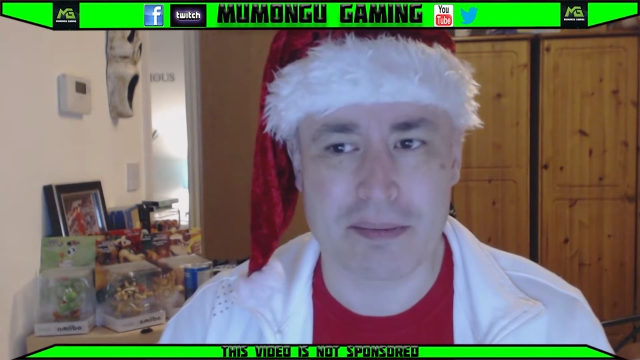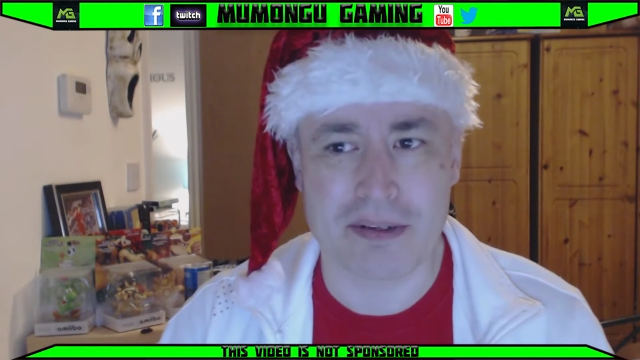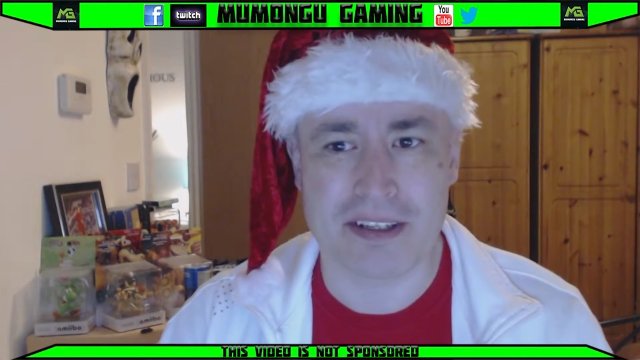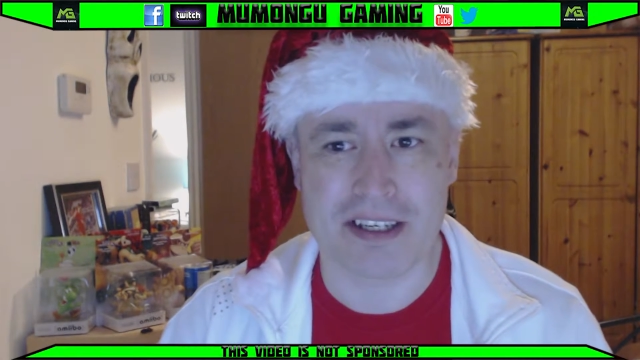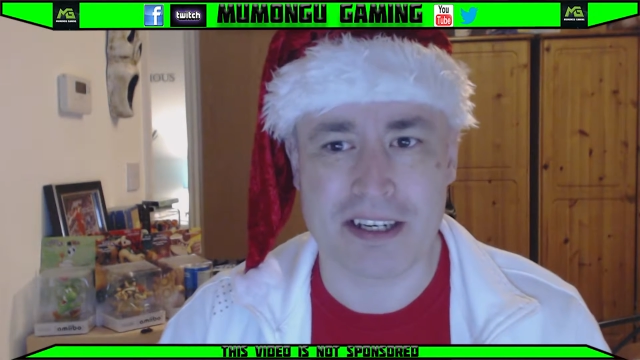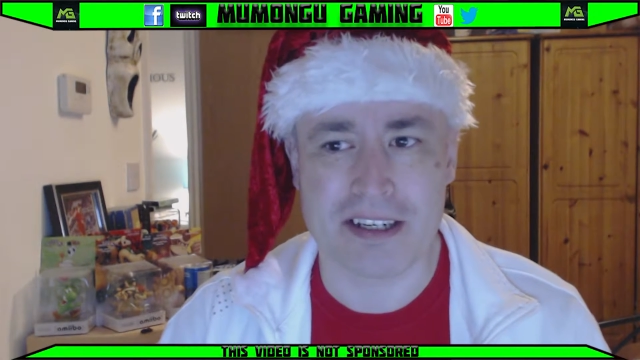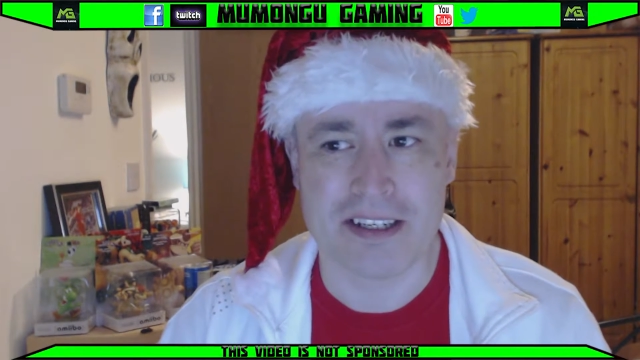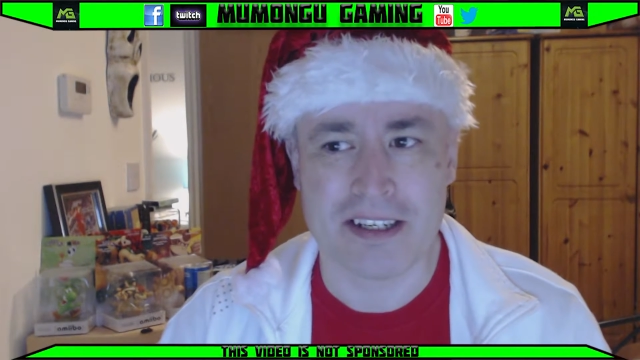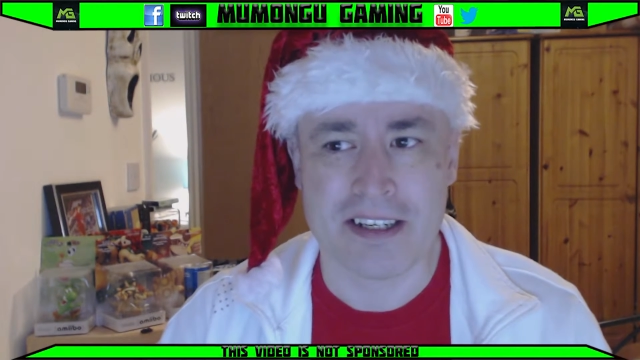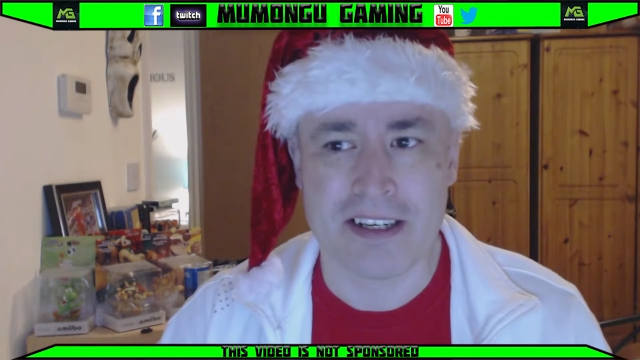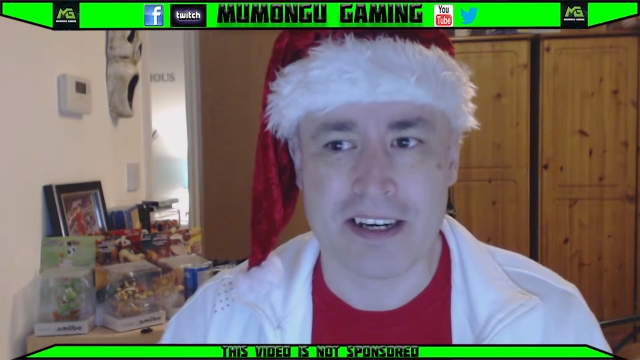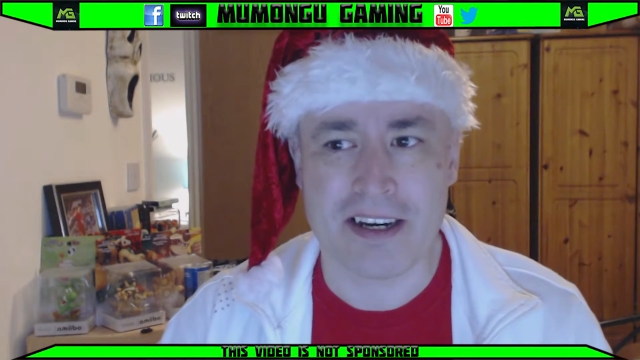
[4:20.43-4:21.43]
But
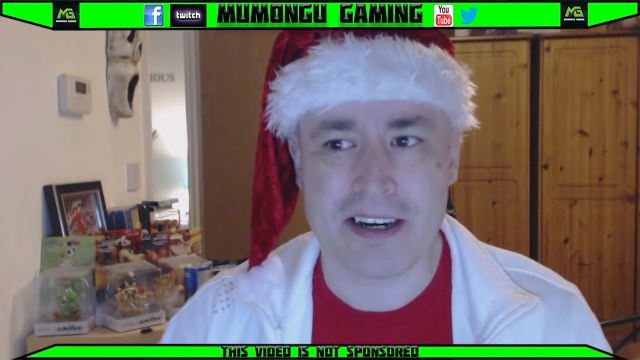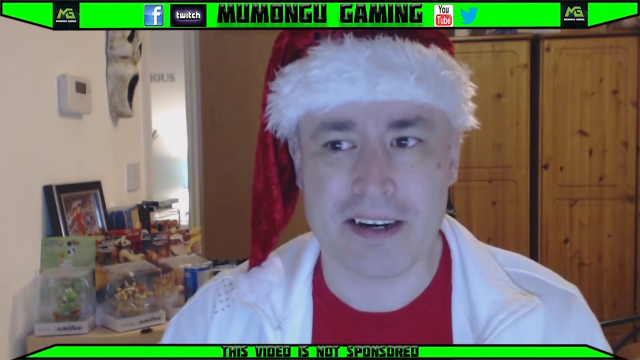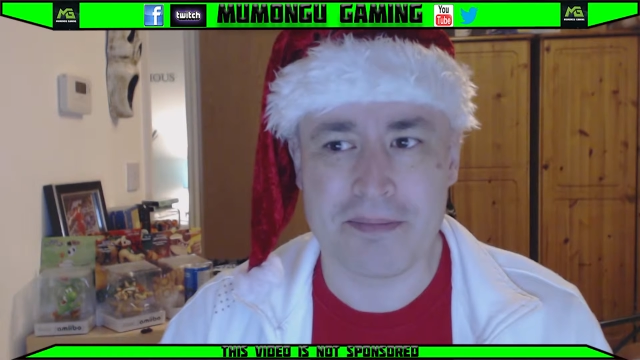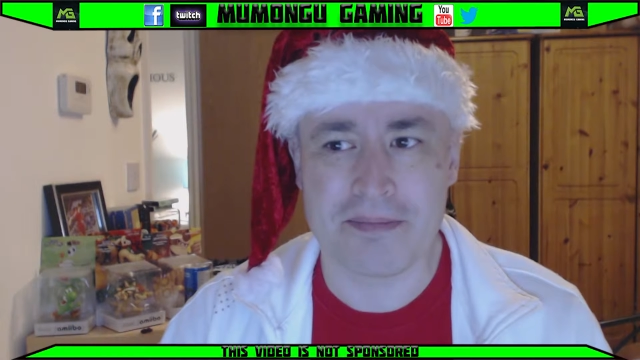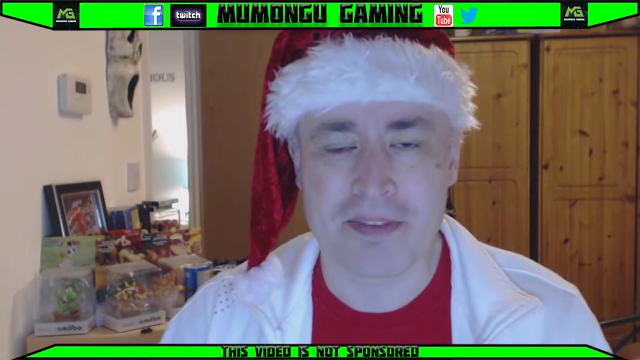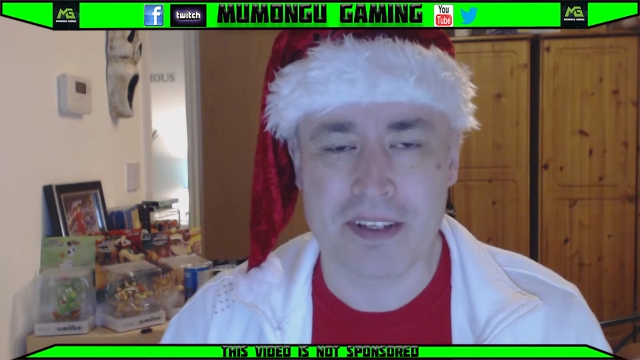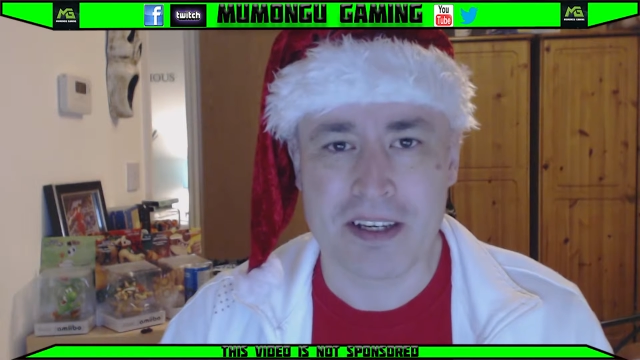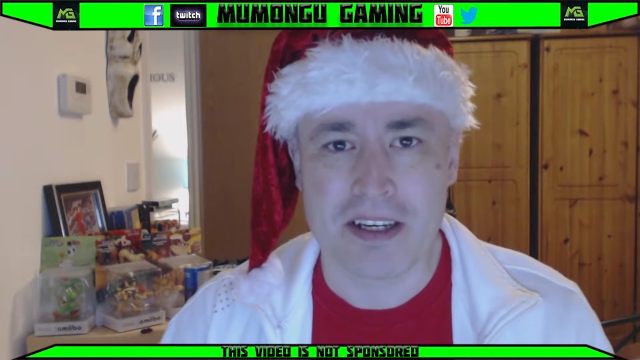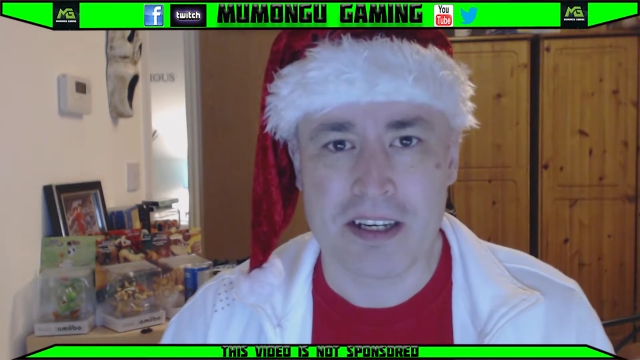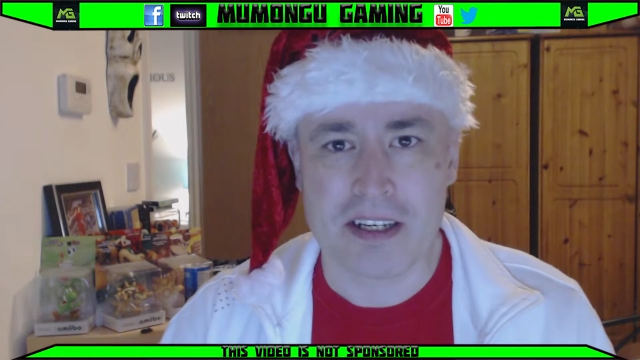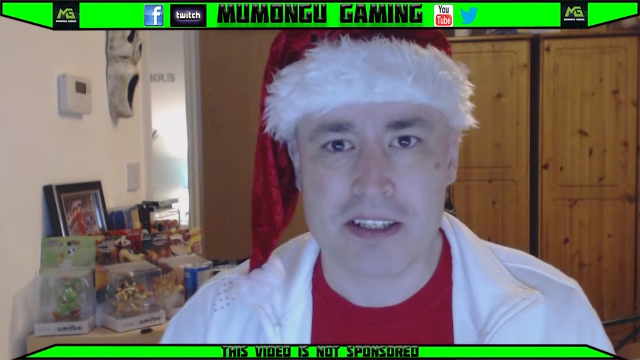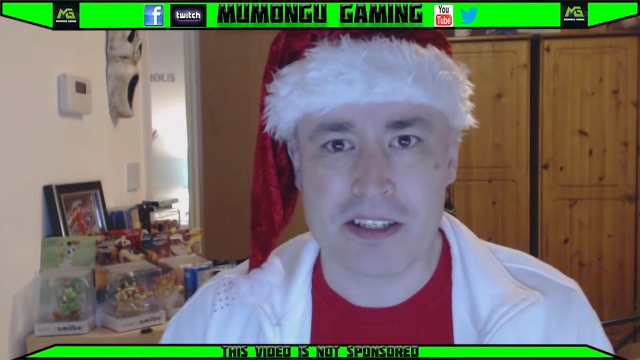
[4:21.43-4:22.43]
yeah,
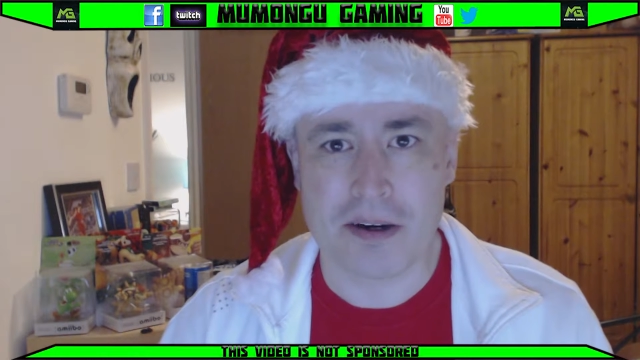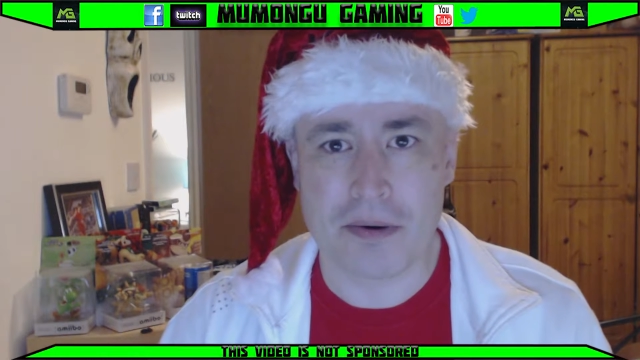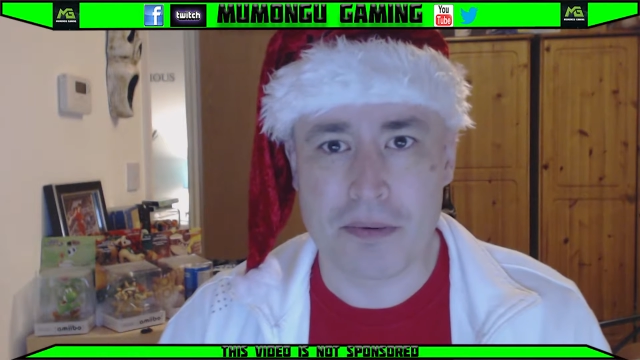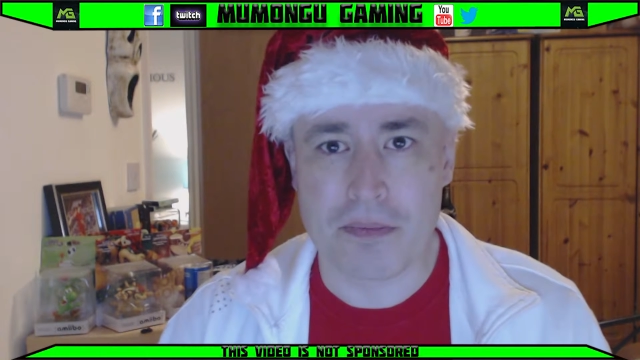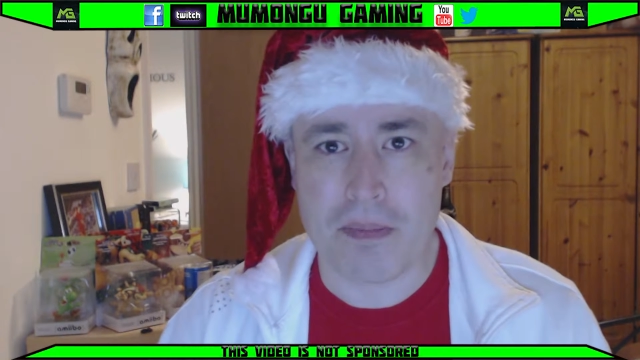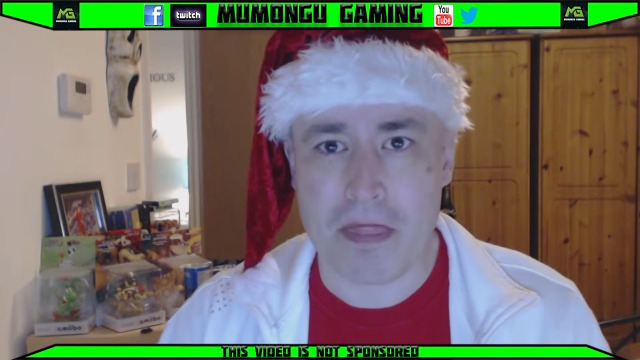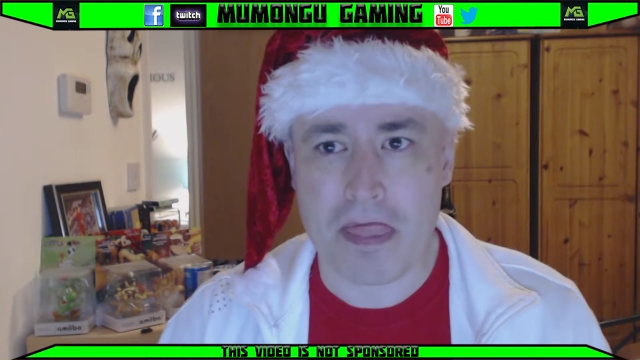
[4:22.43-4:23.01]
so